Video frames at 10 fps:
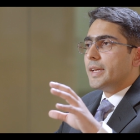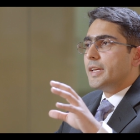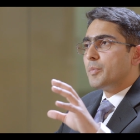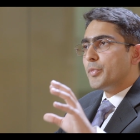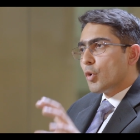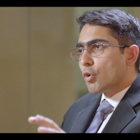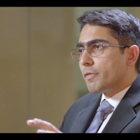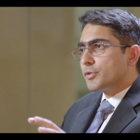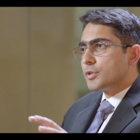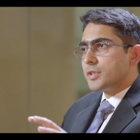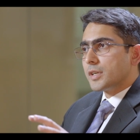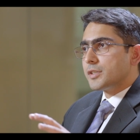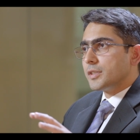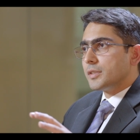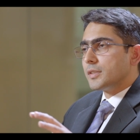In a pure offshore
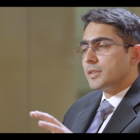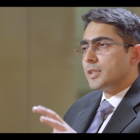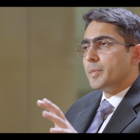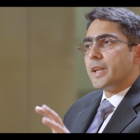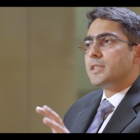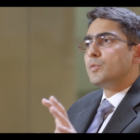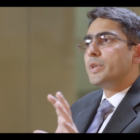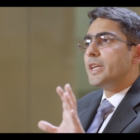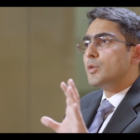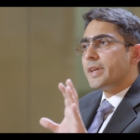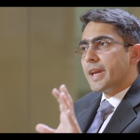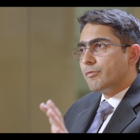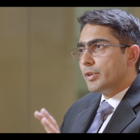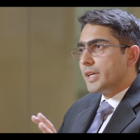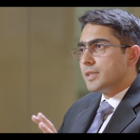structure, the manager will need to
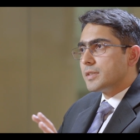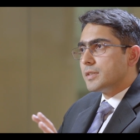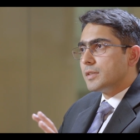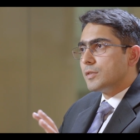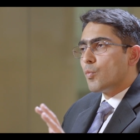carefully consider